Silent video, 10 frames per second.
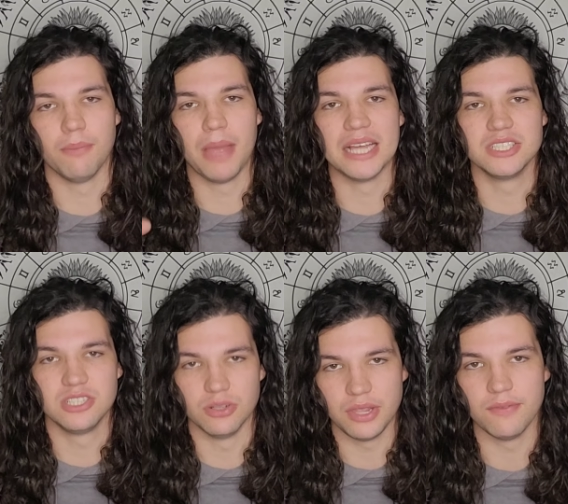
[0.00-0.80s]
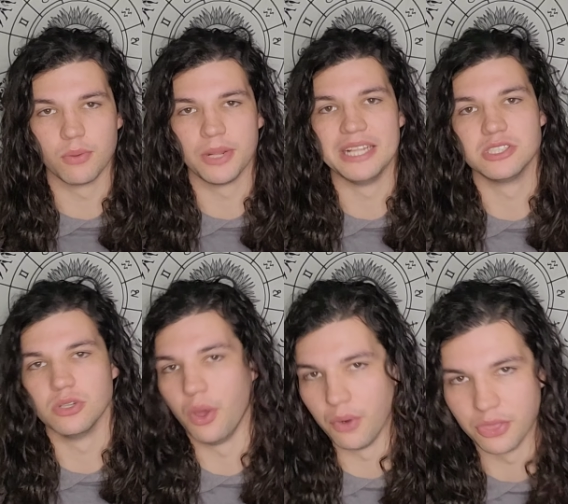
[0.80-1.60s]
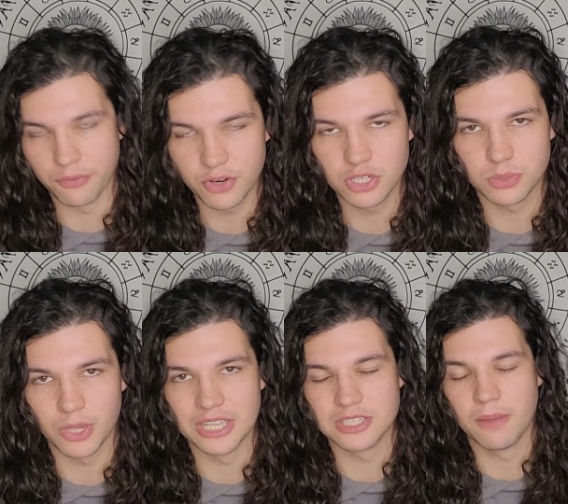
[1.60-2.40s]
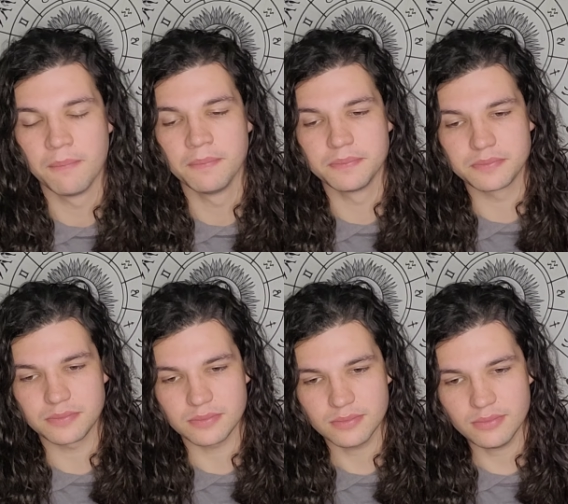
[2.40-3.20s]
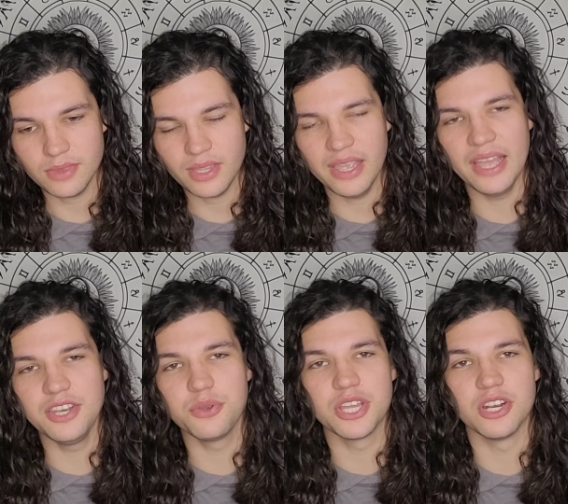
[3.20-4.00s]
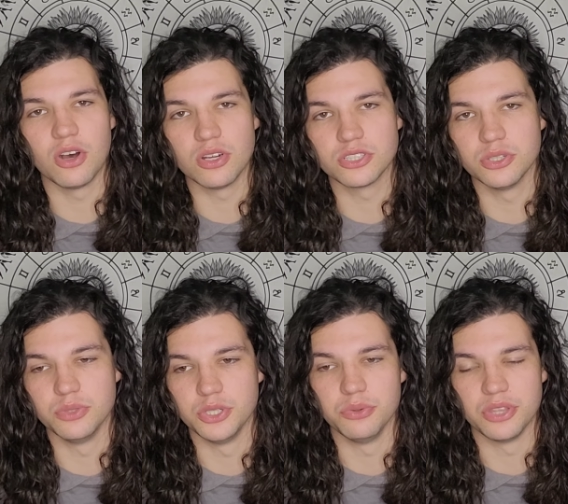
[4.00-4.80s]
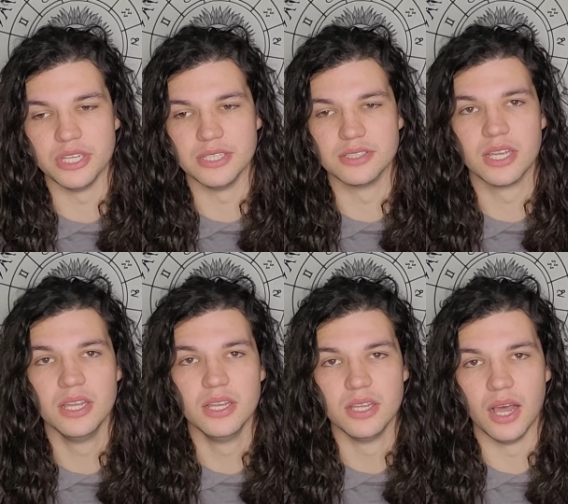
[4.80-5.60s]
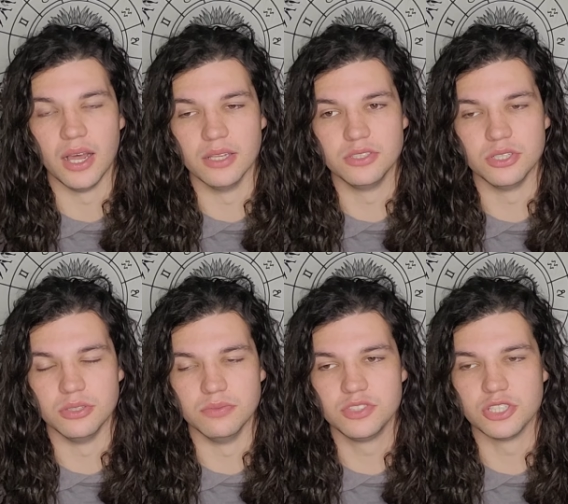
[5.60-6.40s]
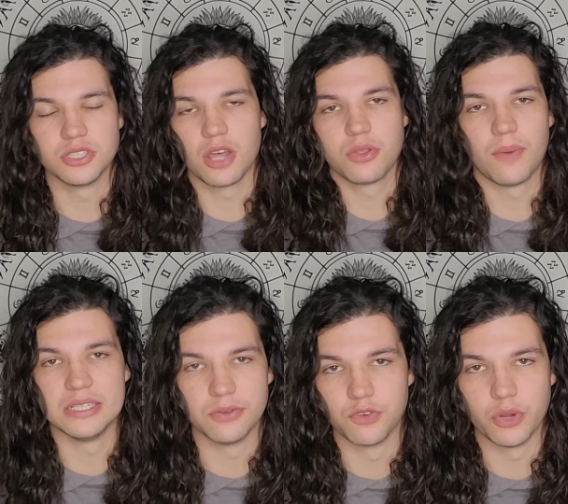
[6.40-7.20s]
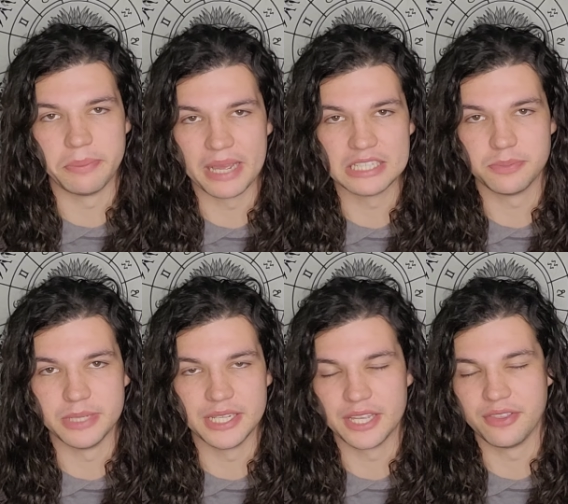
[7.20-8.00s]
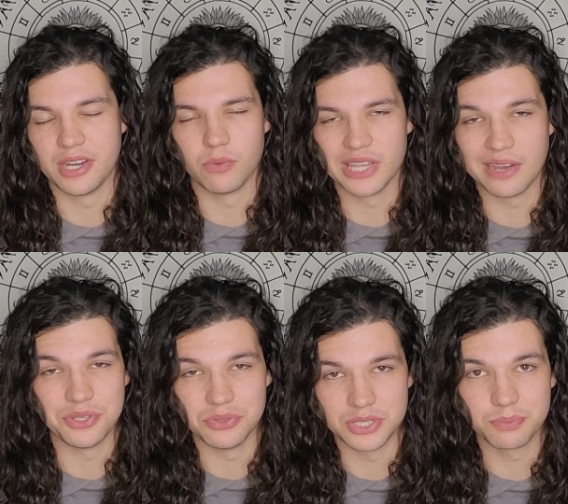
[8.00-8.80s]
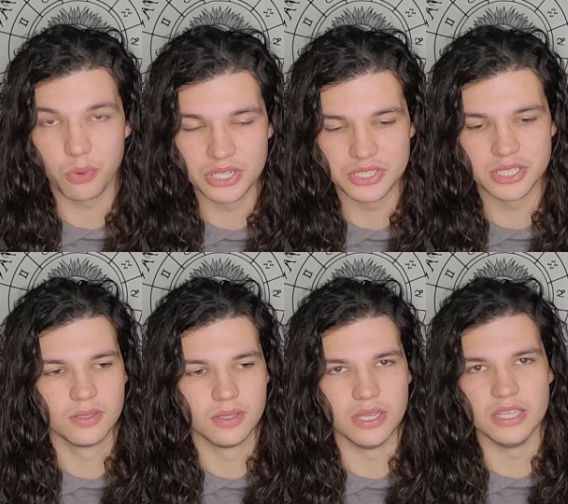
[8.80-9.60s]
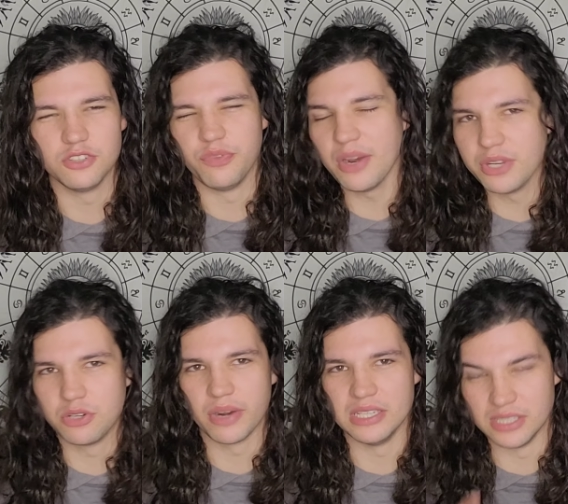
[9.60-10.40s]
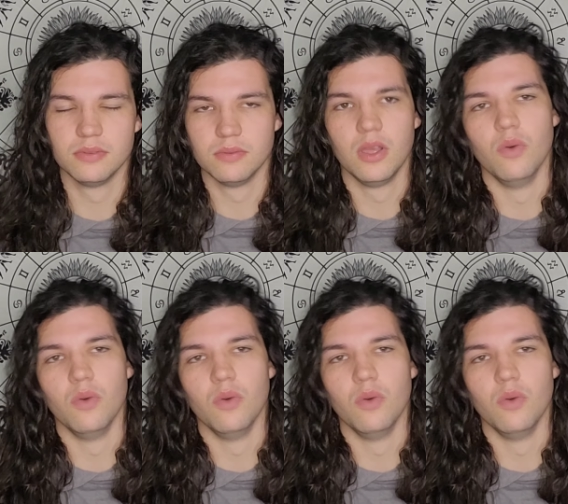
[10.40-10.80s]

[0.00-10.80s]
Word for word: the pests to leave your plants alone in the first place. And you can also do things uh, to just otherwise avoid pests being in there without using poison. It's very crazy.